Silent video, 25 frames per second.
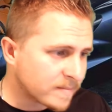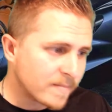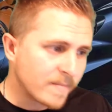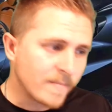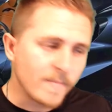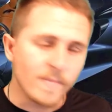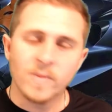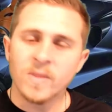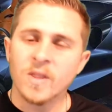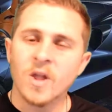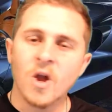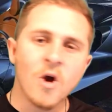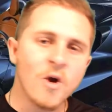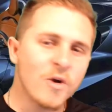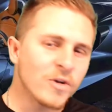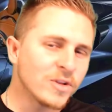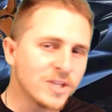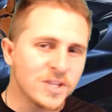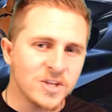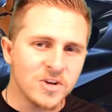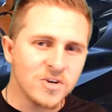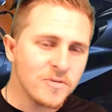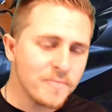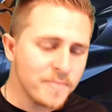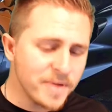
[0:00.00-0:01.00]
are a
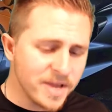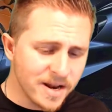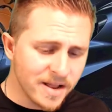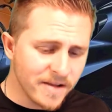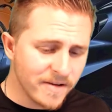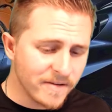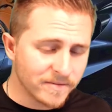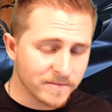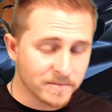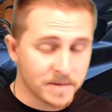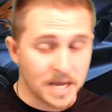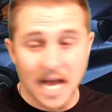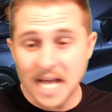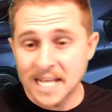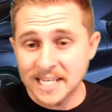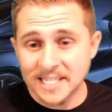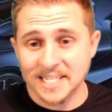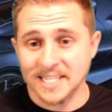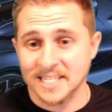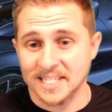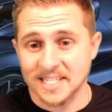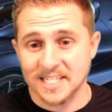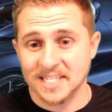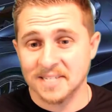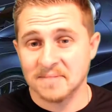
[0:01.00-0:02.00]
little bit of
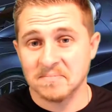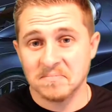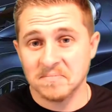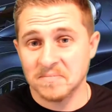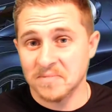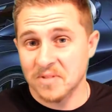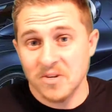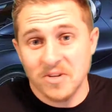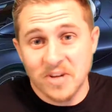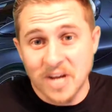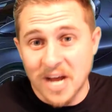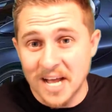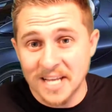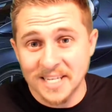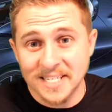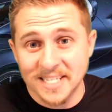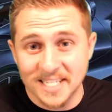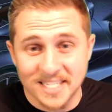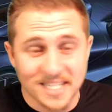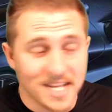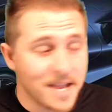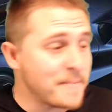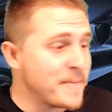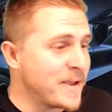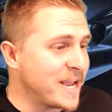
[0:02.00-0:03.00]
cousins. They're cousins.
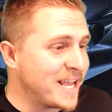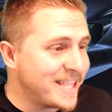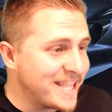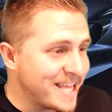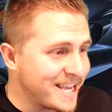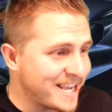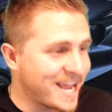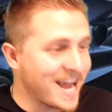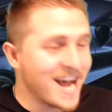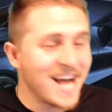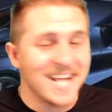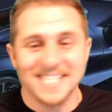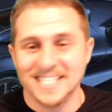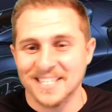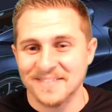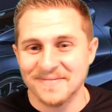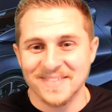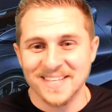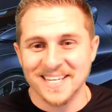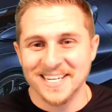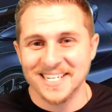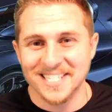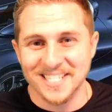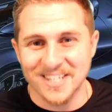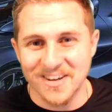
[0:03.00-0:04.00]
I mean, they got some
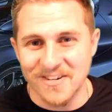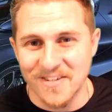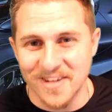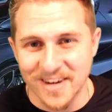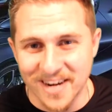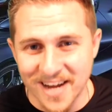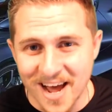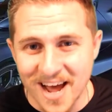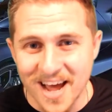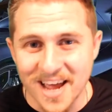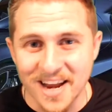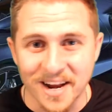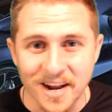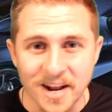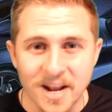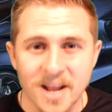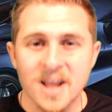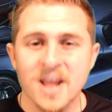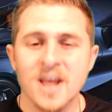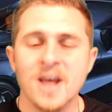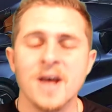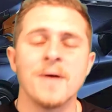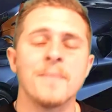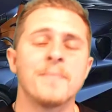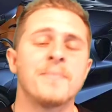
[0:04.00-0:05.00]
things going on.
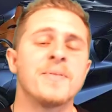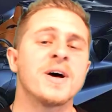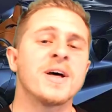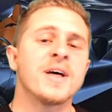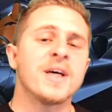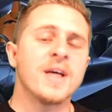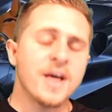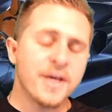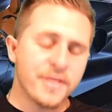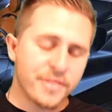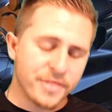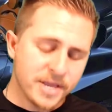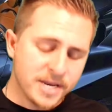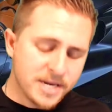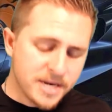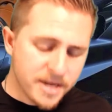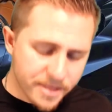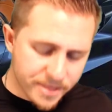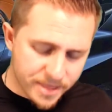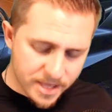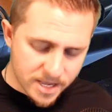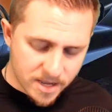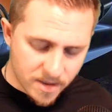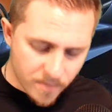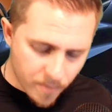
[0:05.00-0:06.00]
But a thing to
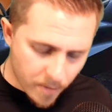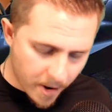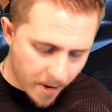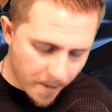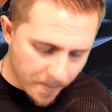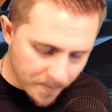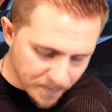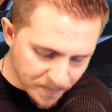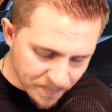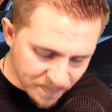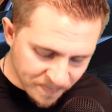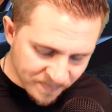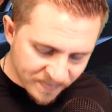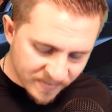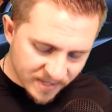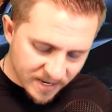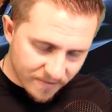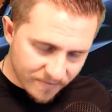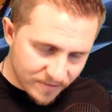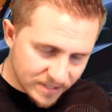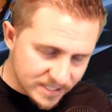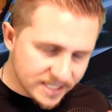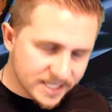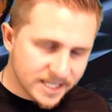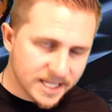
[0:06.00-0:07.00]
think about, if
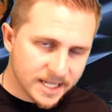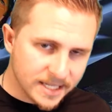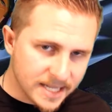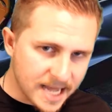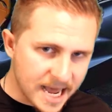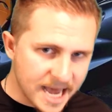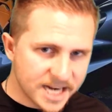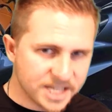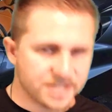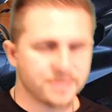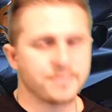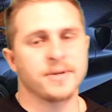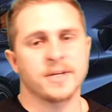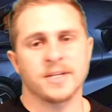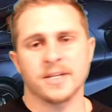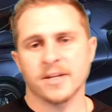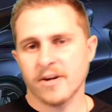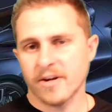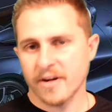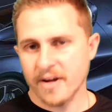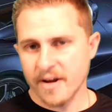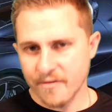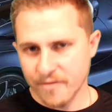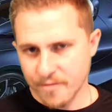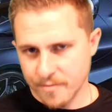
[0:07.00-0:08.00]
this is the lightest McLaren
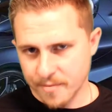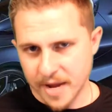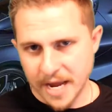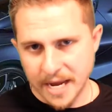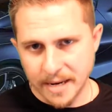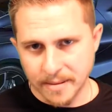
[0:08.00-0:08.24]
ever made,